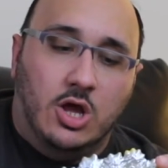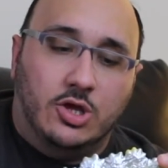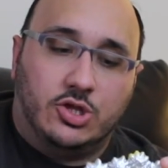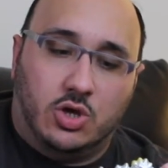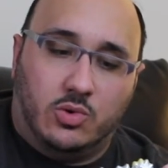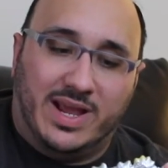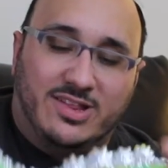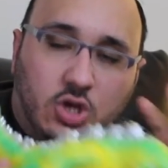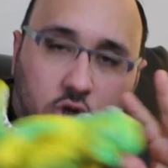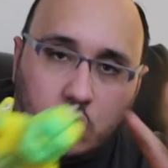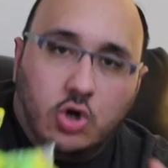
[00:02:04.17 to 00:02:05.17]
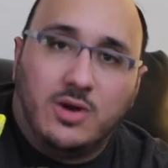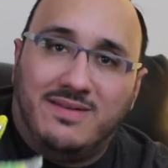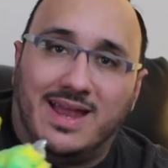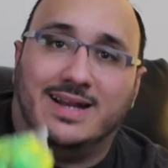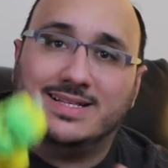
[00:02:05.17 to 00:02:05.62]
So it's
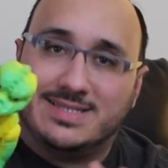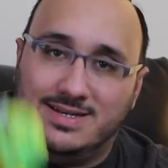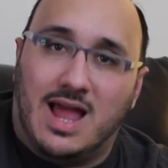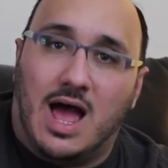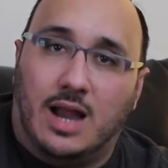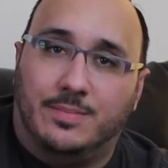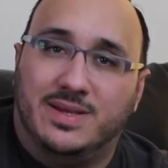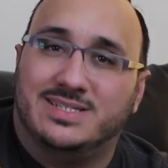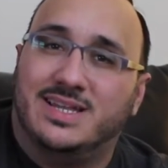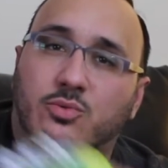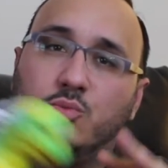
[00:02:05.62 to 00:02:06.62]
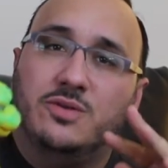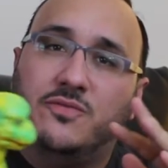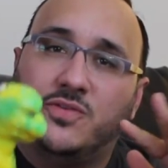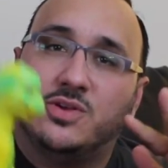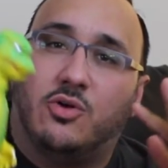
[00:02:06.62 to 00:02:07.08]
good that it's not, because then it
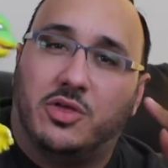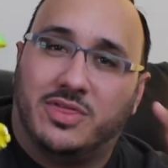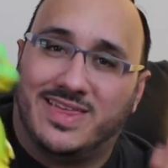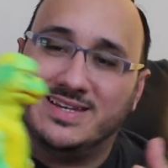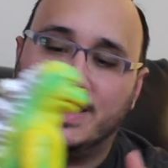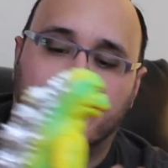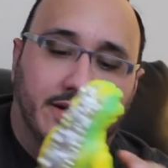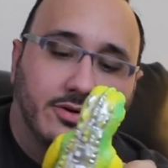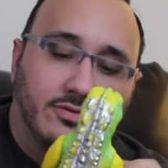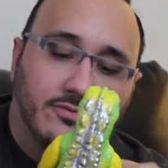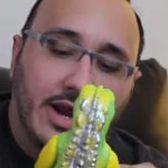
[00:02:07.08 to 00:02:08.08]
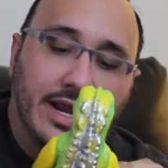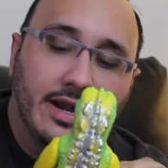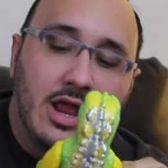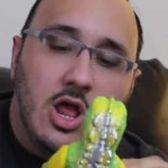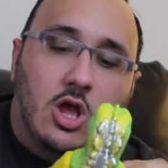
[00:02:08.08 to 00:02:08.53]
wouldn't feel authentic, right?